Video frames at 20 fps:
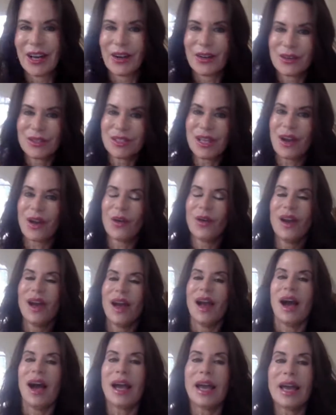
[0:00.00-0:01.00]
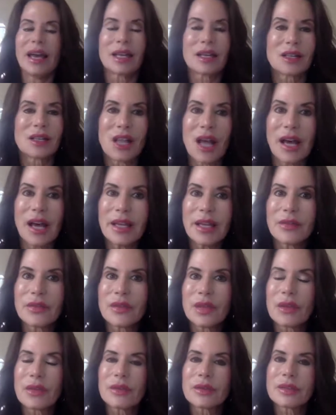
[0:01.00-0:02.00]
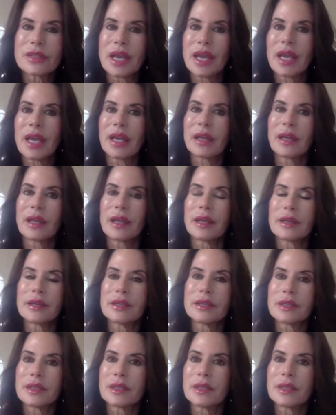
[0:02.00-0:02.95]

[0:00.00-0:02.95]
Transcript: So I had a client the other day, and